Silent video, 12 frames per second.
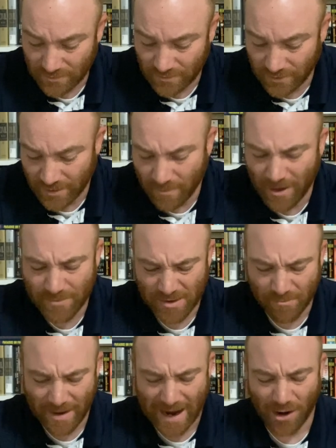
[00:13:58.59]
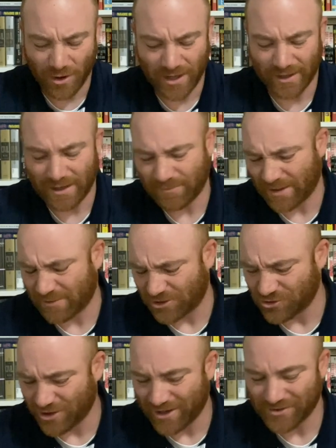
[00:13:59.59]
and it might be bowhead, I'm, I'm not
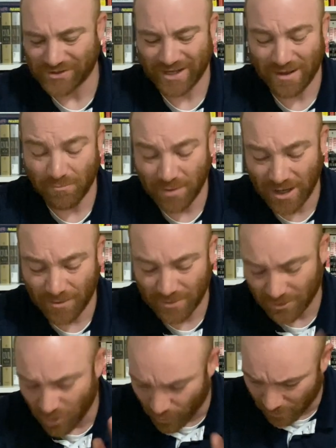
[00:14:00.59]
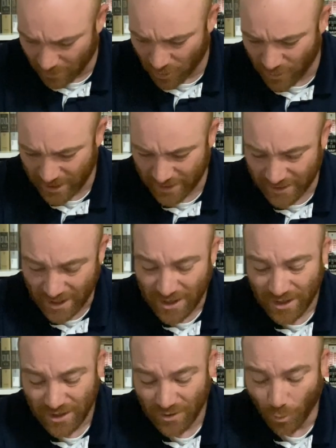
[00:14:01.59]
sure how to say it, but I'm going to go with bowhead
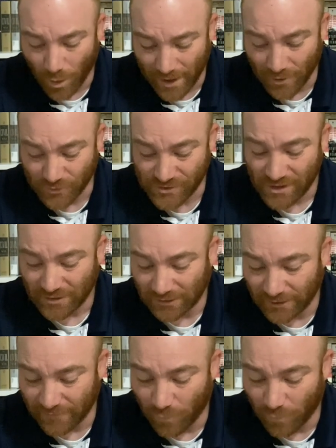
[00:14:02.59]
whales live